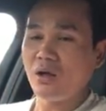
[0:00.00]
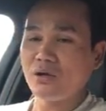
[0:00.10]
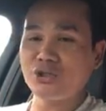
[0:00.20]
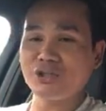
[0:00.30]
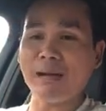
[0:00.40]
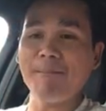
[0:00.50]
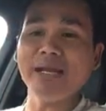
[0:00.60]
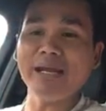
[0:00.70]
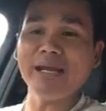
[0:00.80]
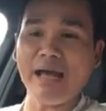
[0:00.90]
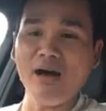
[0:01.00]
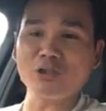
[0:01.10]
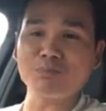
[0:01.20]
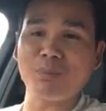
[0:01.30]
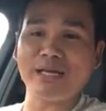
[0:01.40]
to somebody else,
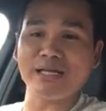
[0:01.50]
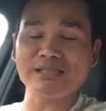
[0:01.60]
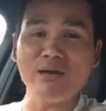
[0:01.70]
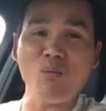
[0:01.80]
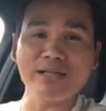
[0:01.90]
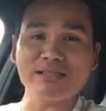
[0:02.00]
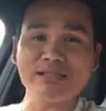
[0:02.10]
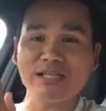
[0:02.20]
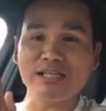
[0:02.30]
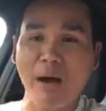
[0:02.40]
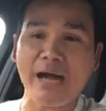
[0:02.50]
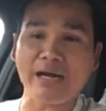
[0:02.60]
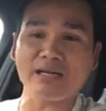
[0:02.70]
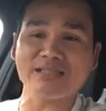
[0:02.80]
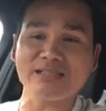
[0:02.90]
because he wants his
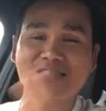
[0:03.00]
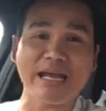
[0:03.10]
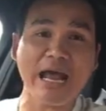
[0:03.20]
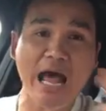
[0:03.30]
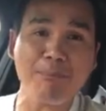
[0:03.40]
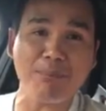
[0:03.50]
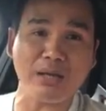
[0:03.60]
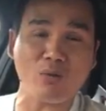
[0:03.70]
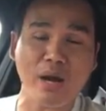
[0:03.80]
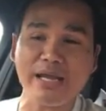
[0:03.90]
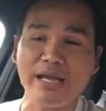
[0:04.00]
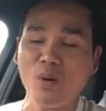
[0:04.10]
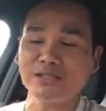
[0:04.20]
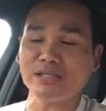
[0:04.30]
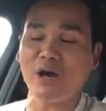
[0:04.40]
buyer to stay happy, right? He
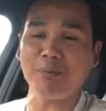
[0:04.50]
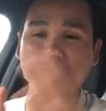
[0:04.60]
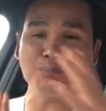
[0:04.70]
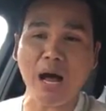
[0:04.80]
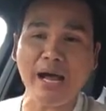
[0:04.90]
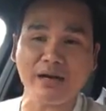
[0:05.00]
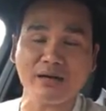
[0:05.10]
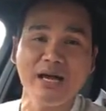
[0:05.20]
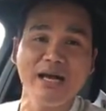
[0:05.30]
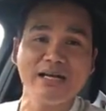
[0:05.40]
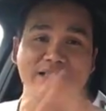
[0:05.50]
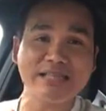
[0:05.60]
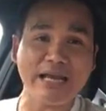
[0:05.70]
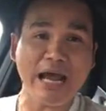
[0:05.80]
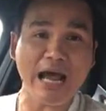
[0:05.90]
wants to help his buyer
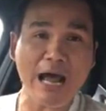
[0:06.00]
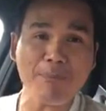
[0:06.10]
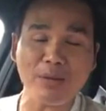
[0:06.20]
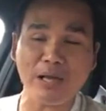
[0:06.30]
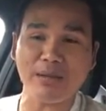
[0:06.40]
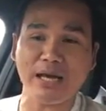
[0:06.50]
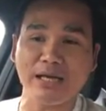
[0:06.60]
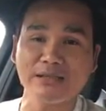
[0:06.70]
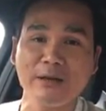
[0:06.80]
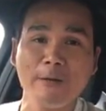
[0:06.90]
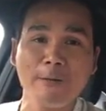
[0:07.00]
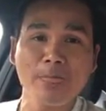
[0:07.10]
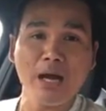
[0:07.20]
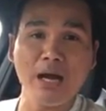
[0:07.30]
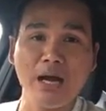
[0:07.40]
stay happy because,
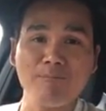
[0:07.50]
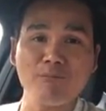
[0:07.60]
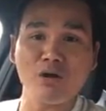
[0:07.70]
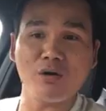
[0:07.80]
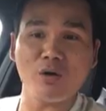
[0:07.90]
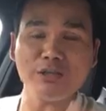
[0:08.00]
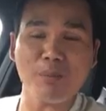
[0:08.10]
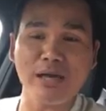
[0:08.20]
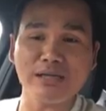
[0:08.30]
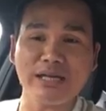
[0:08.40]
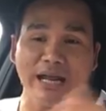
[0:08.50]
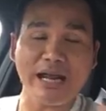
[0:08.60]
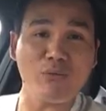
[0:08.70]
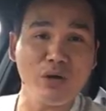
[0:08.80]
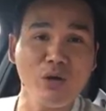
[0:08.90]
his buyer said, hey,
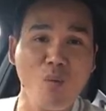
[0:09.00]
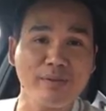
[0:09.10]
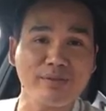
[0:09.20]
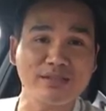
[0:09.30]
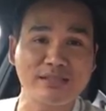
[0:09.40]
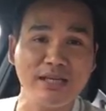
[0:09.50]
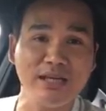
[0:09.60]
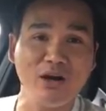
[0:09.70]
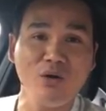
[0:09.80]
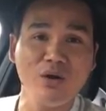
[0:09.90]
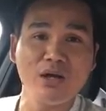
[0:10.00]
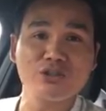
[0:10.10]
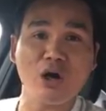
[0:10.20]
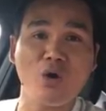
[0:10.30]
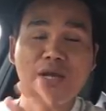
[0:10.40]
I really want this deal.
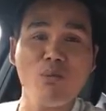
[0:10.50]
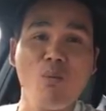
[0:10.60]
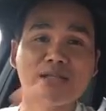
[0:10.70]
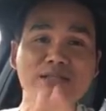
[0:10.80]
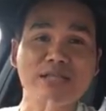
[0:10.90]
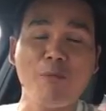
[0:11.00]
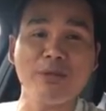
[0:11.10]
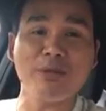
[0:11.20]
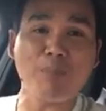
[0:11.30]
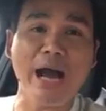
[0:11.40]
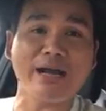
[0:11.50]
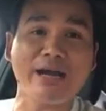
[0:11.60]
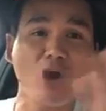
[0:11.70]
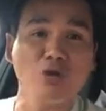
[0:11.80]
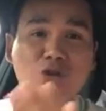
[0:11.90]
So he wants to help his buyer
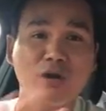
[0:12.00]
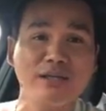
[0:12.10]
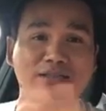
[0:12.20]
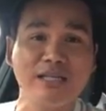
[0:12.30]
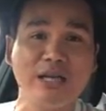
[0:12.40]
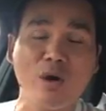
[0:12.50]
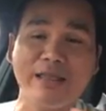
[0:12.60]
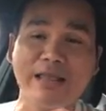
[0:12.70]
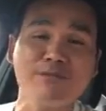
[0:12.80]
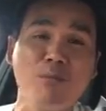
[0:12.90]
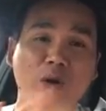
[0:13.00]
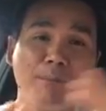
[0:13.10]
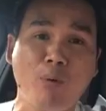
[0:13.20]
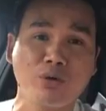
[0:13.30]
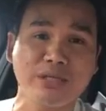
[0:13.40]
close on this deal, and that's more
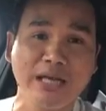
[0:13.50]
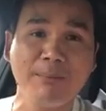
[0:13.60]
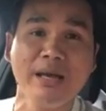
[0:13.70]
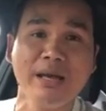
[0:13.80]
important to him,